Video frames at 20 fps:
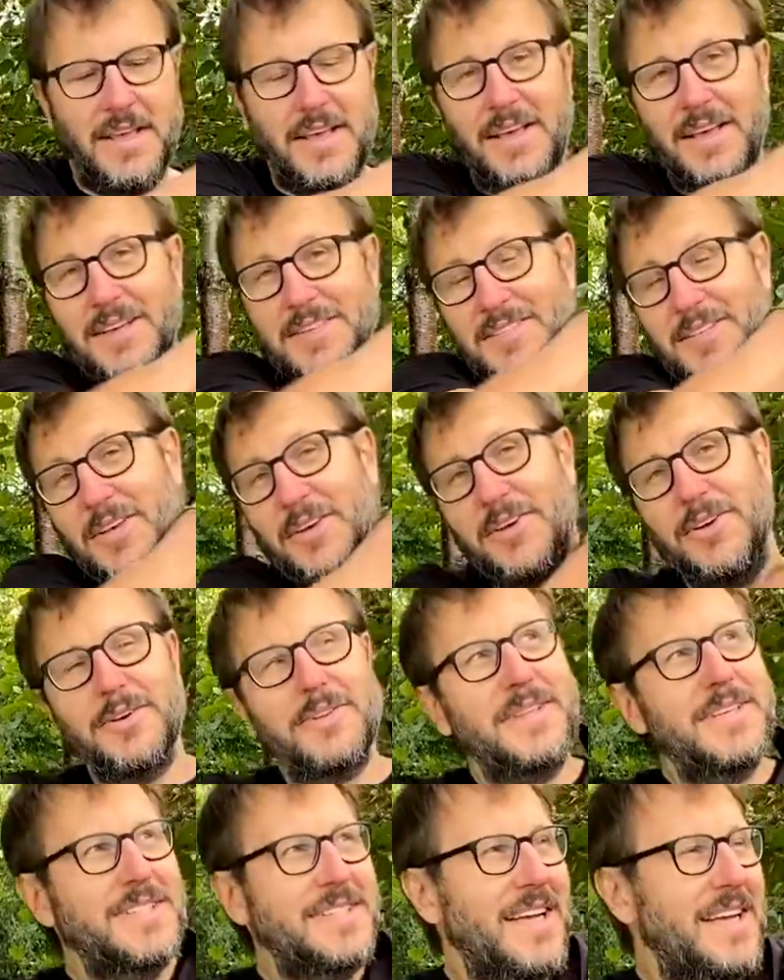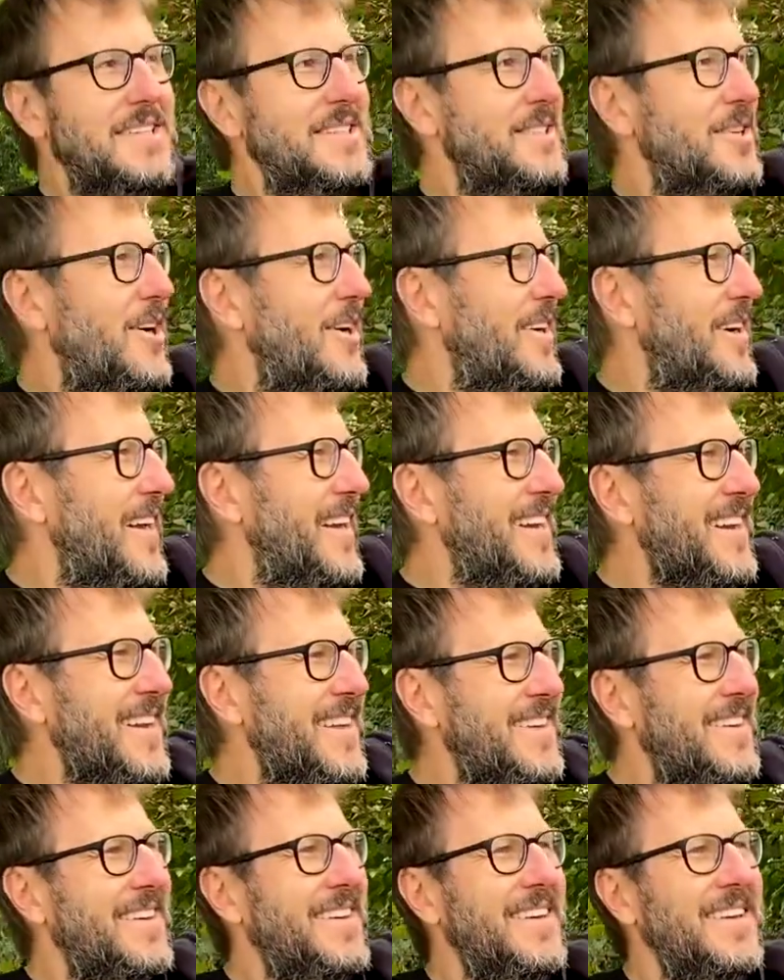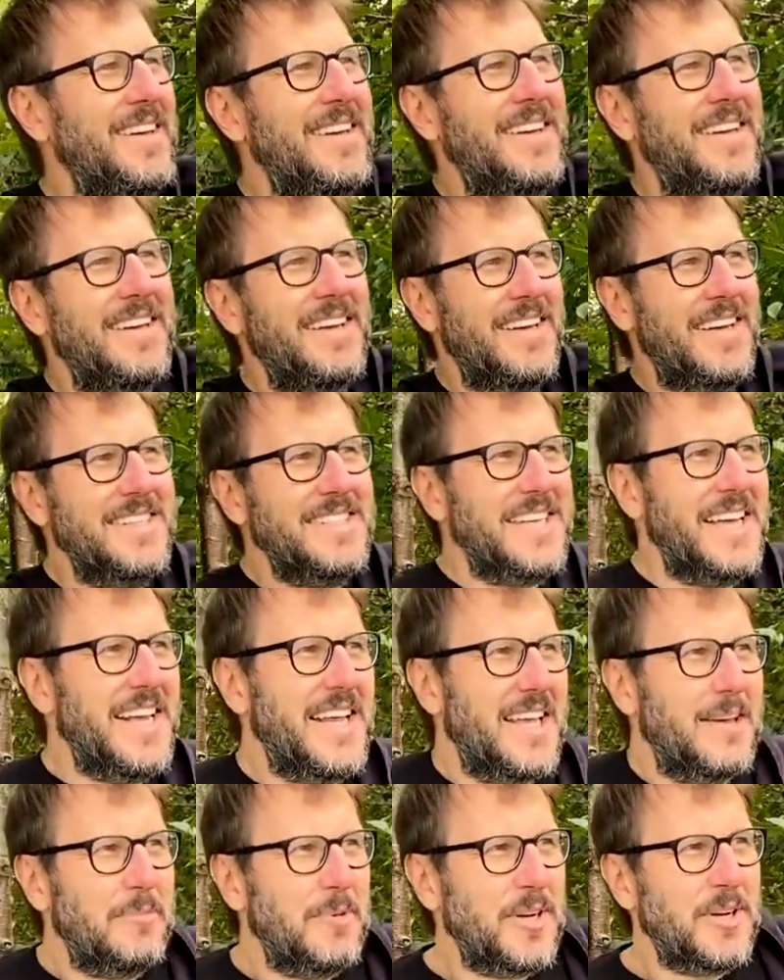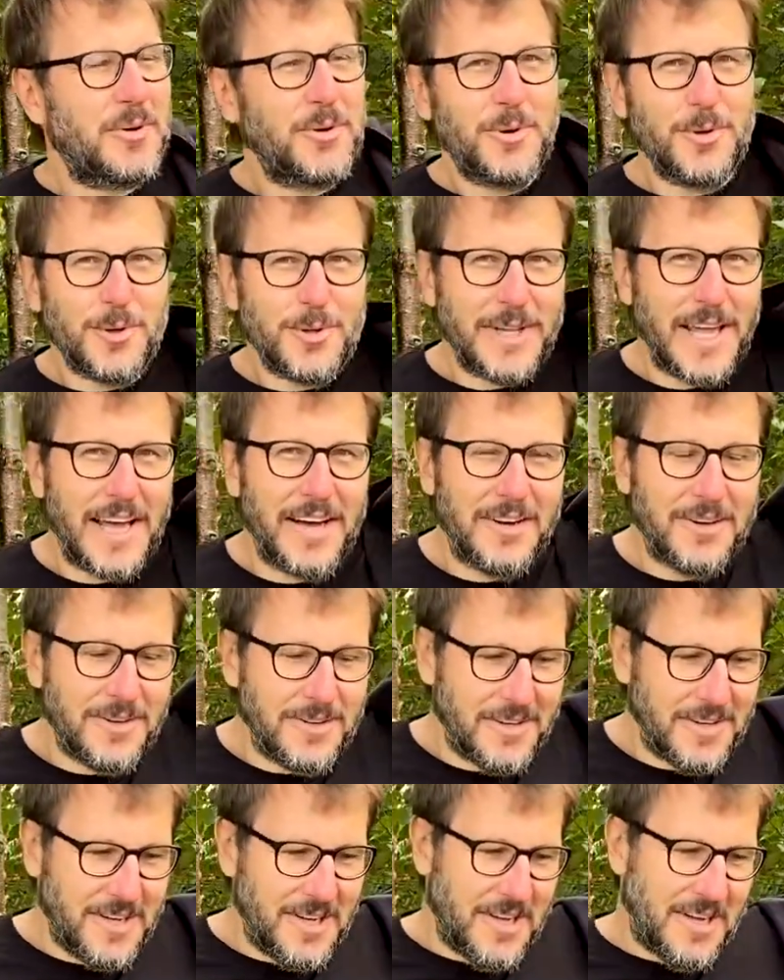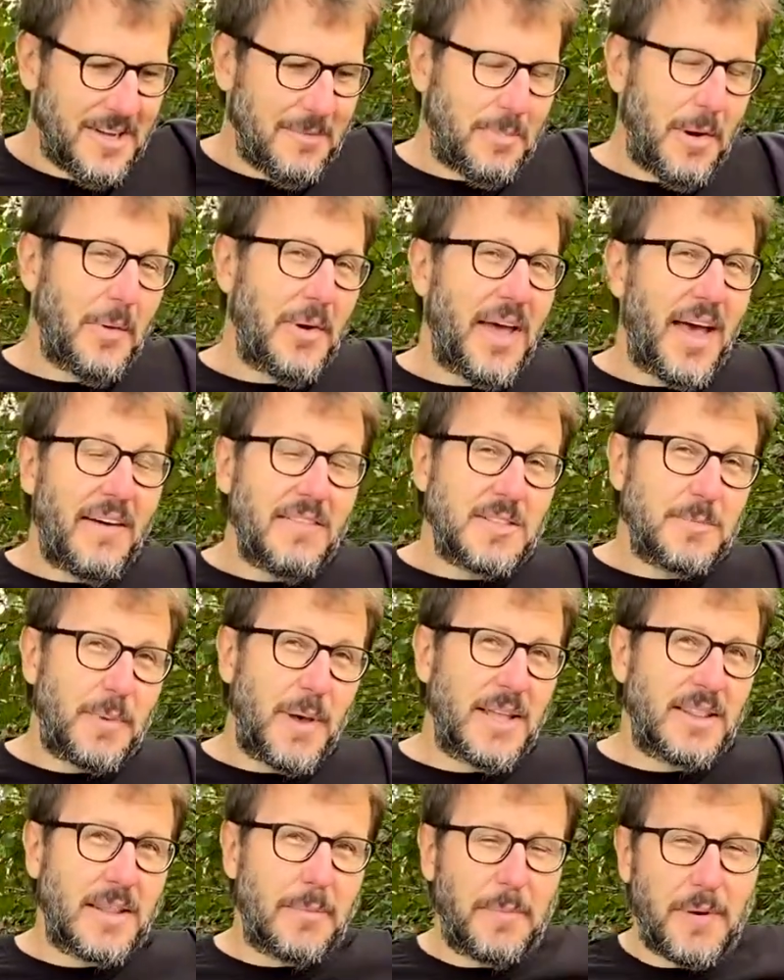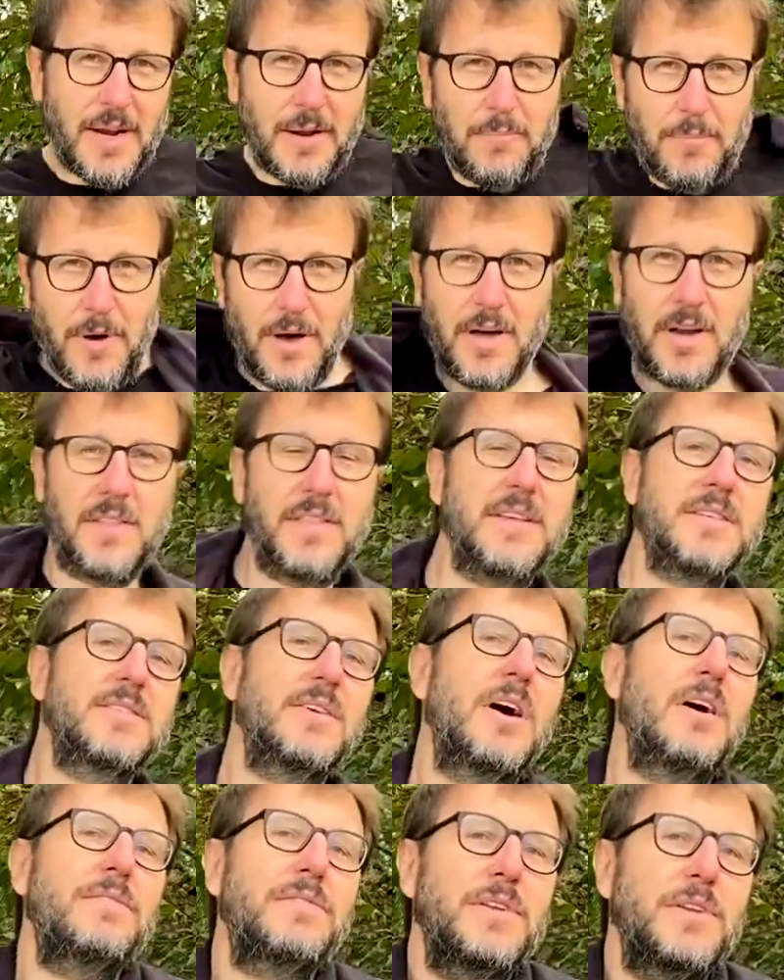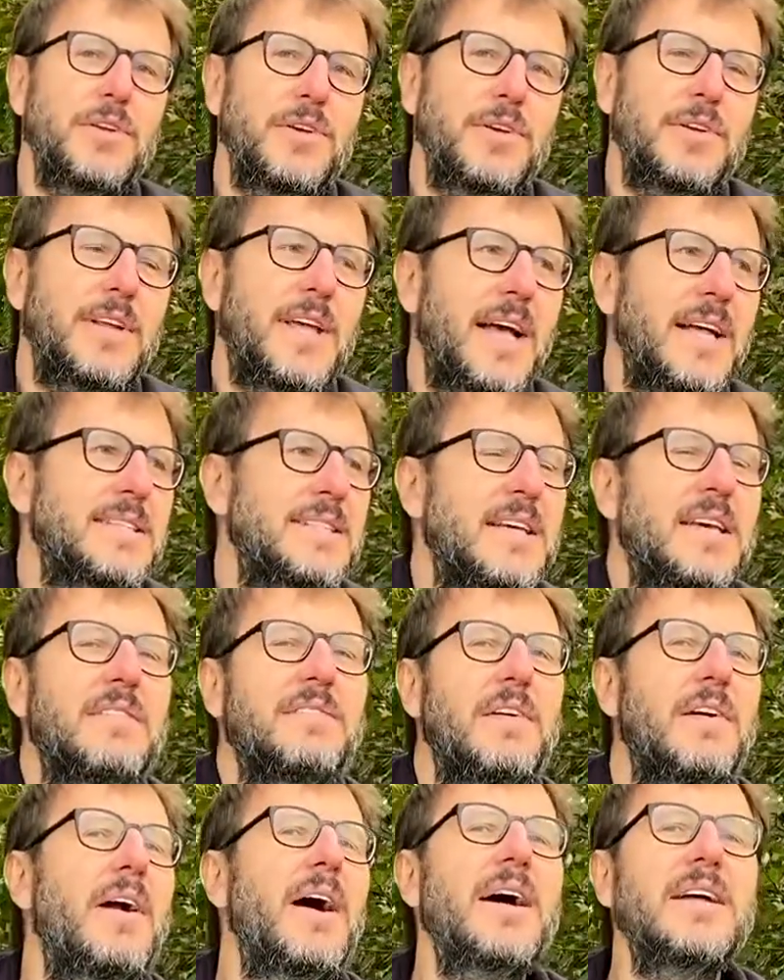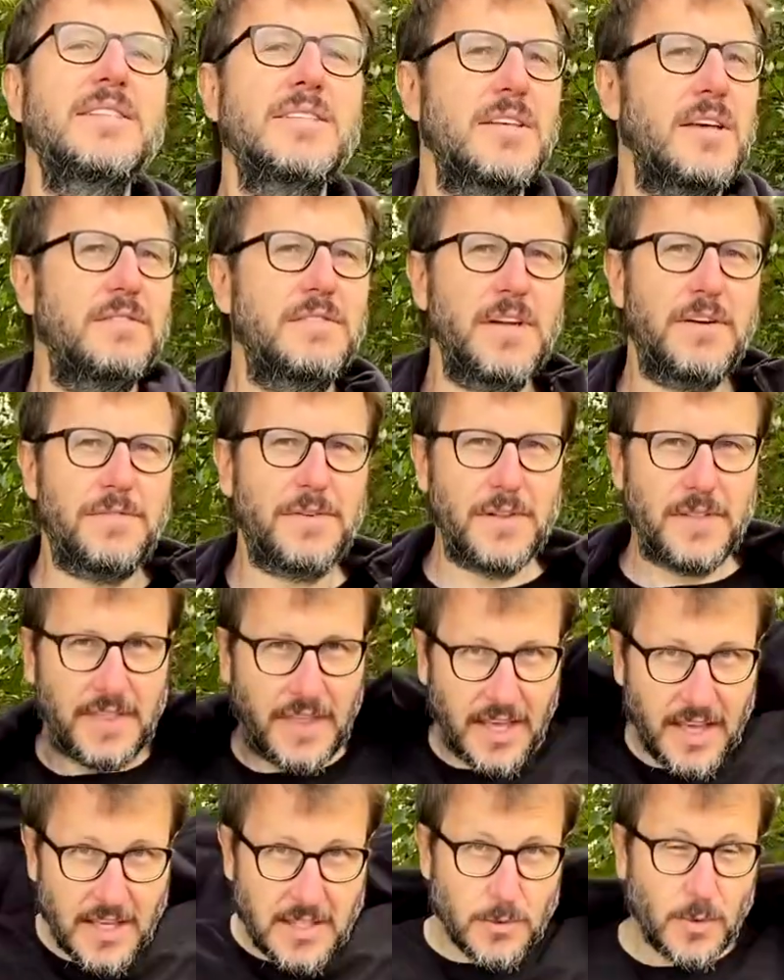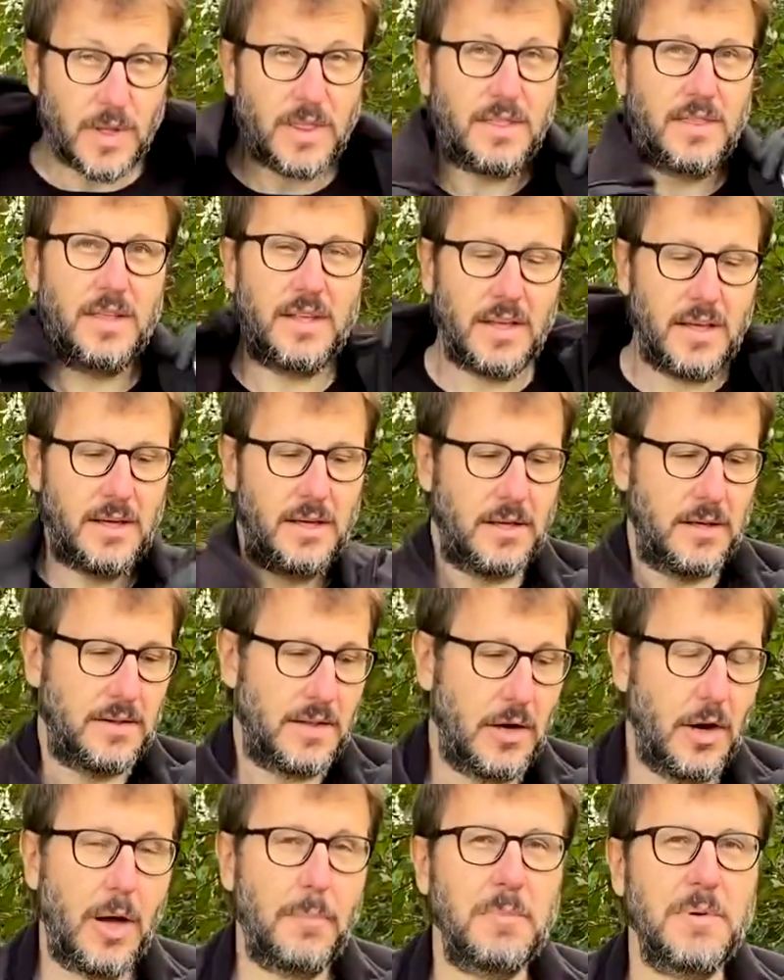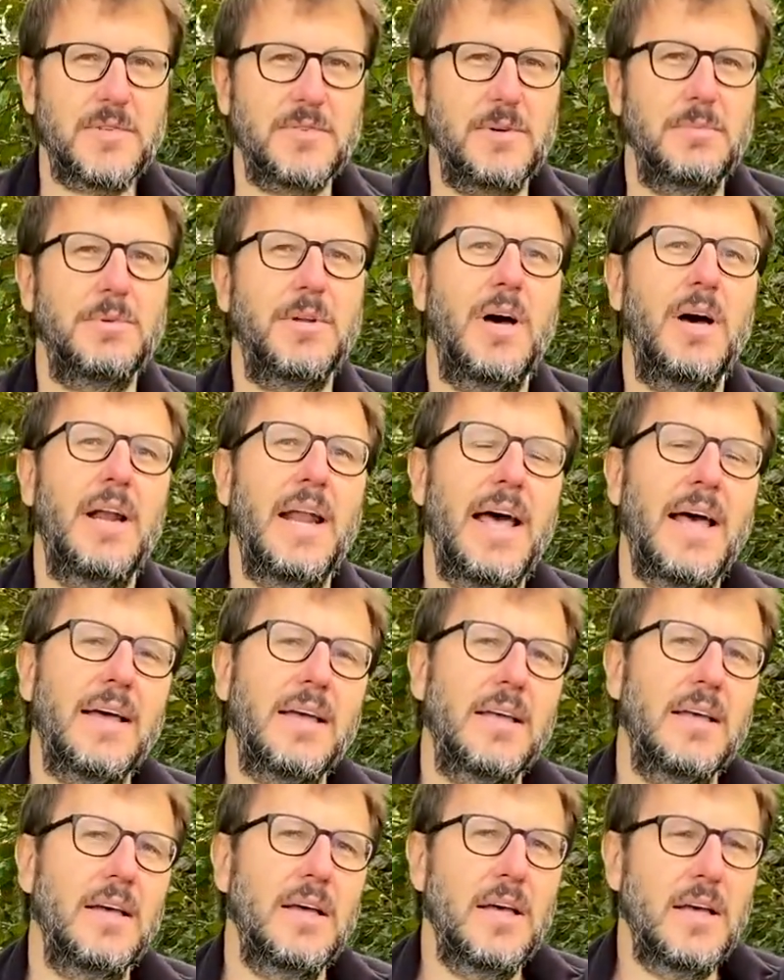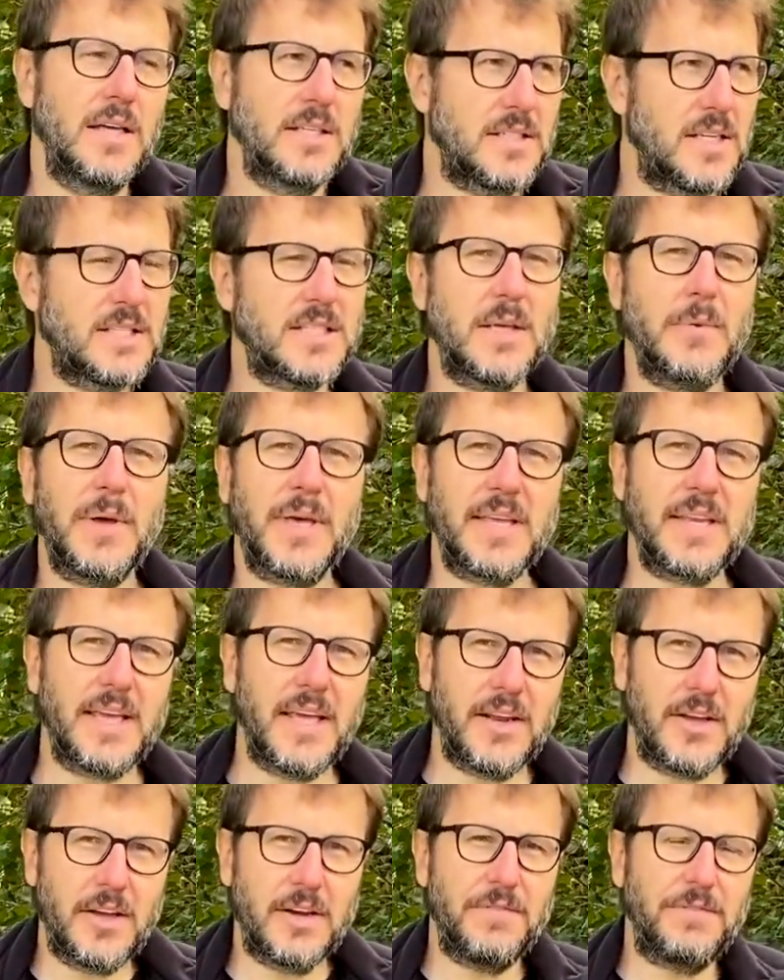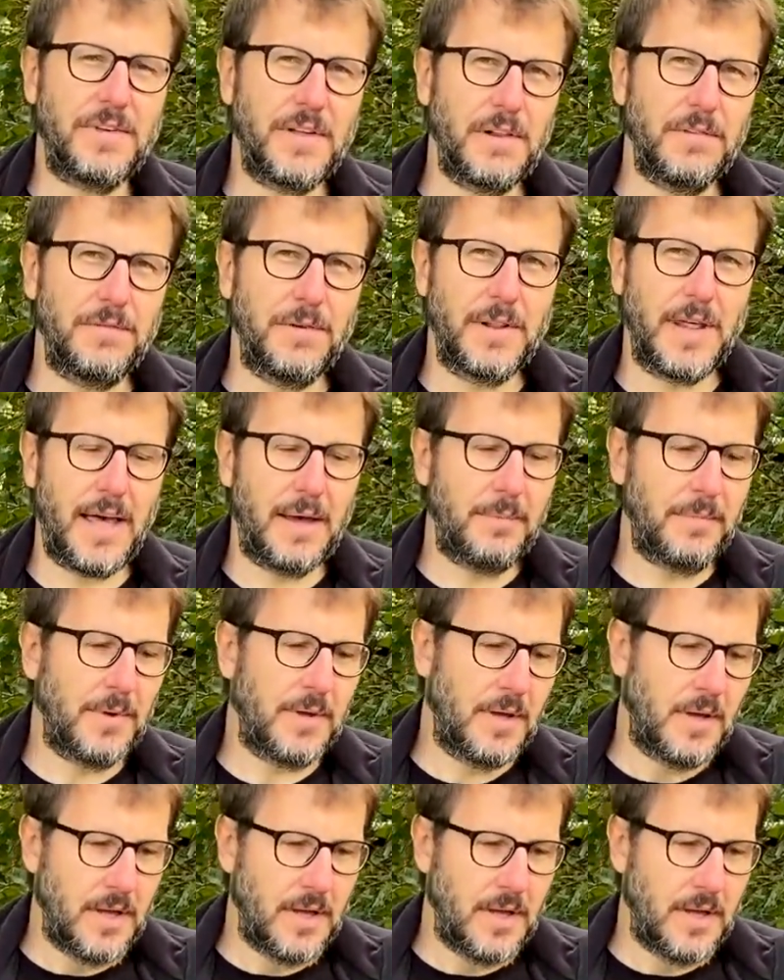So the sun's gone in, it's getting a bit cool now, but we have spent the better part of this afternoon cutting a variety of different things with the loppers from Darlac, just so we can get a good feel for them.